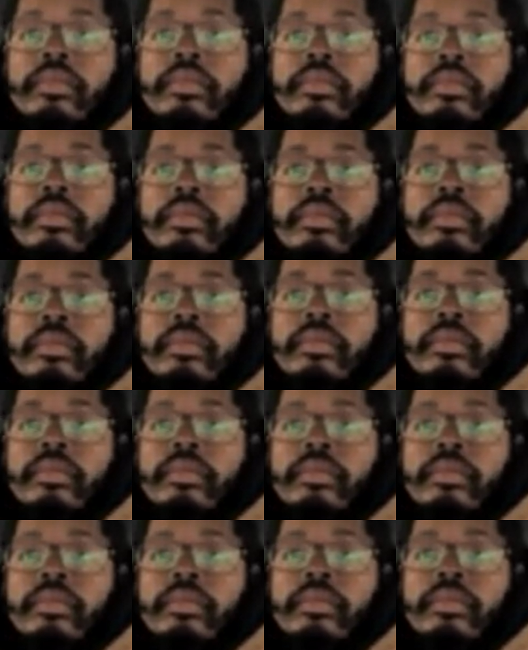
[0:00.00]

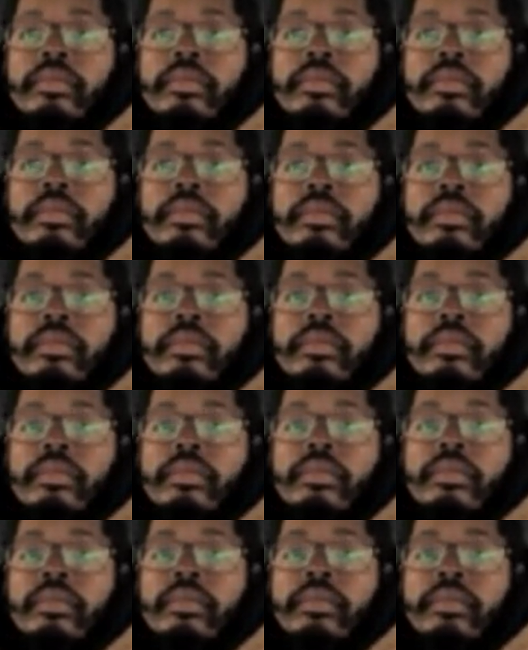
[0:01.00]

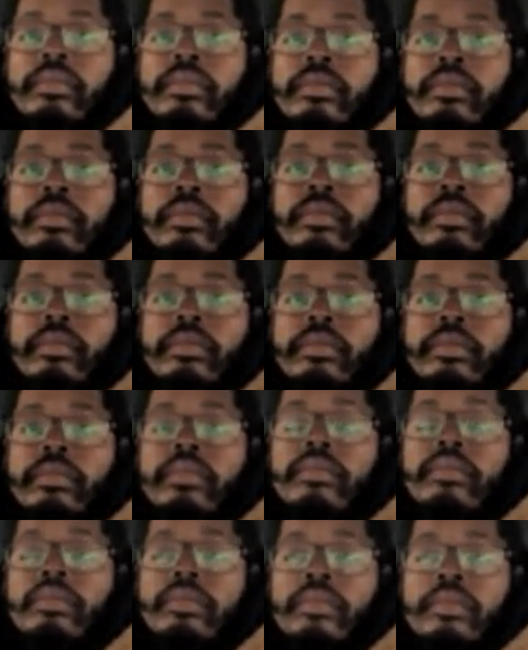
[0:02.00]

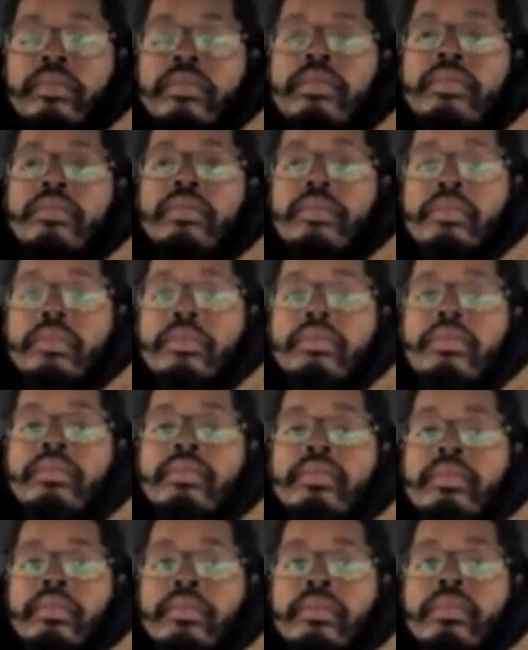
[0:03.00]

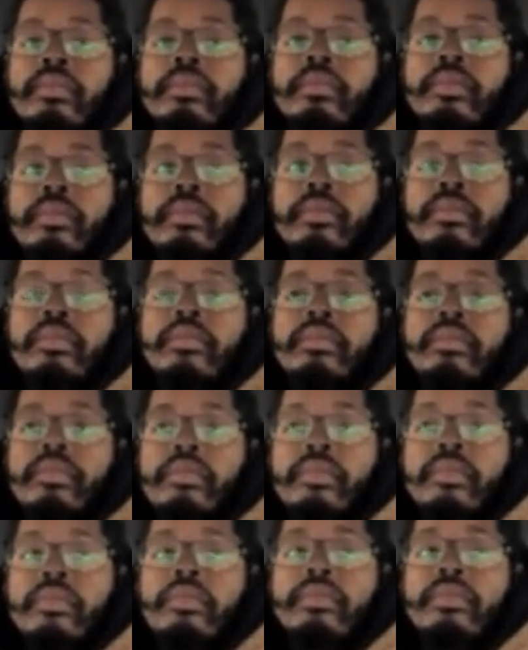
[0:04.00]

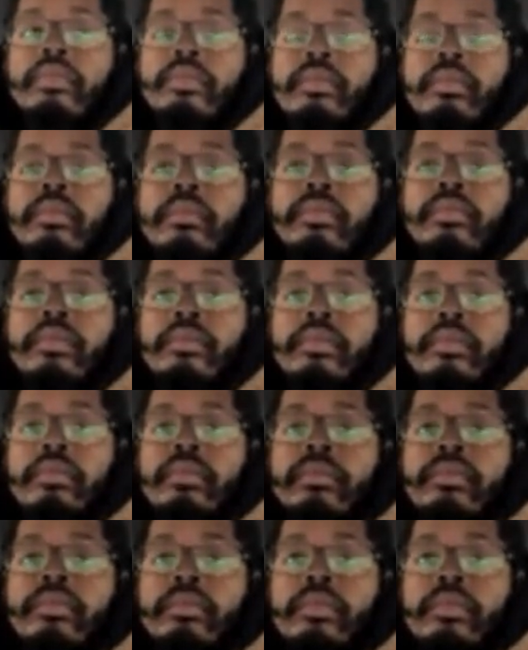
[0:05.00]
No words are spoken by the person on screen.